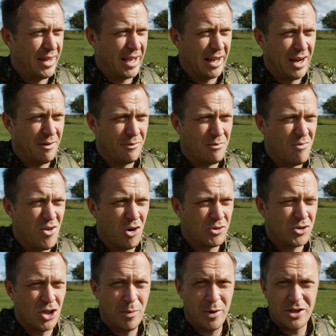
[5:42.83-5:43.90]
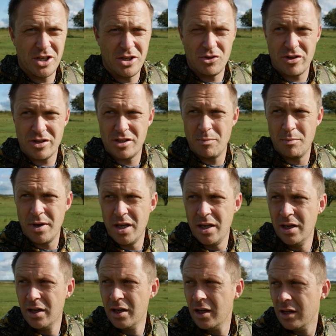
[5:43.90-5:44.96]
they're going to have not too much interest in
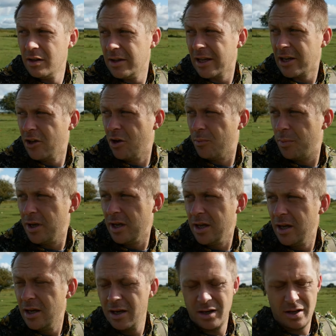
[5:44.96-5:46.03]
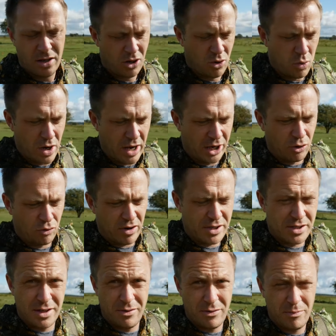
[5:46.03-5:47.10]
me. They're going to be quite
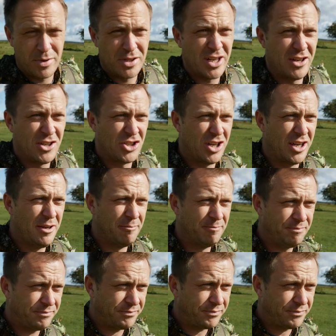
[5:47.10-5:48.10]
aggressive potentially,